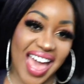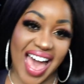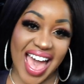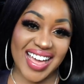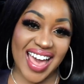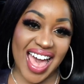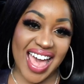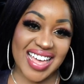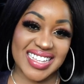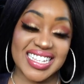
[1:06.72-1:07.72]
Hi
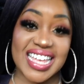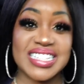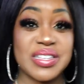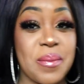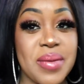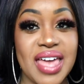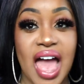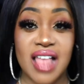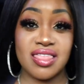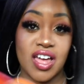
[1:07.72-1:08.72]
guys, it's me,
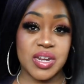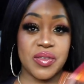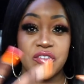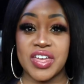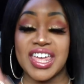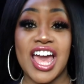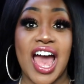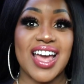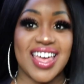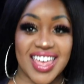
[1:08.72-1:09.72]
Lani
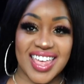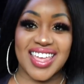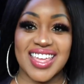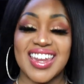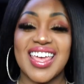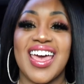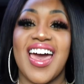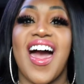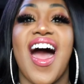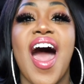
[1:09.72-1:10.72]
motherfucking good.
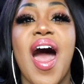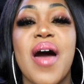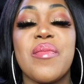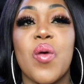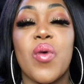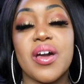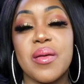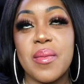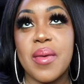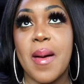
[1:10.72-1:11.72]
Um,
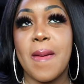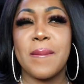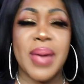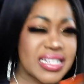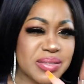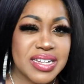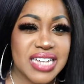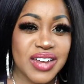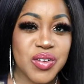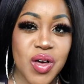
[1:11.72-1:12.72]
welcome back to my
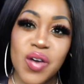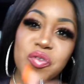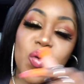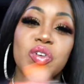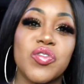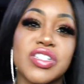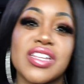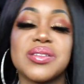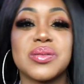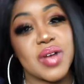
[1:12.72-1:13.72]
channel for all you
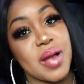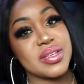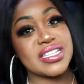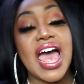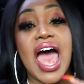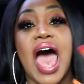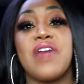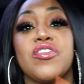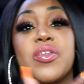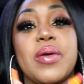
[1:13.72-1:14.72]
returning subscribers
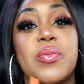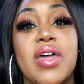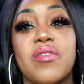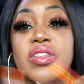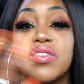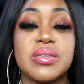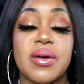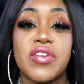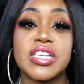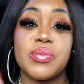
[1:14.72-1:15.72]
and for the people that have never seen
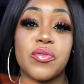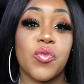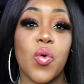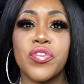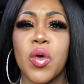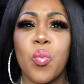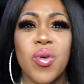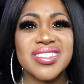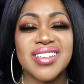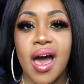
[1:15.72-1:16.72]
my face before, then
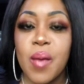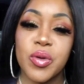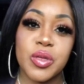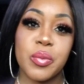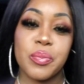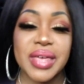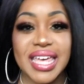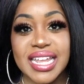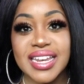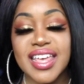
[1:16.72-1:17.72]
what's up where you
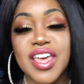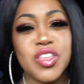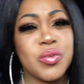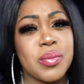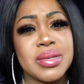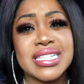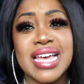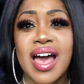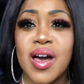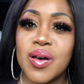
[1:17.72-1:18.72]
been? You've been
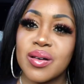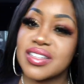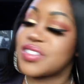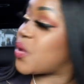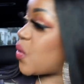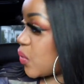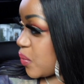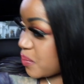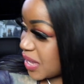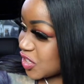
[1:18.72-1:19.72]
missing out. So
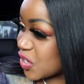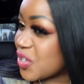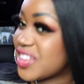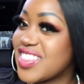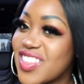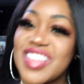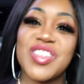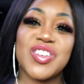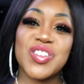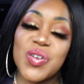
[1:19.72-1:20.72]
make sure you,
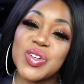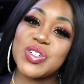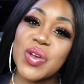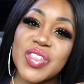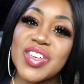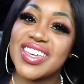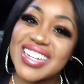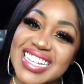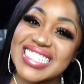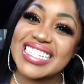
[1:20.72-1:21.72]
you know, you join the
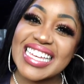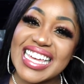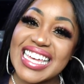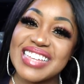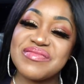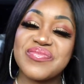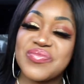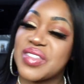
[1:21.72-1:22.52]
goodie team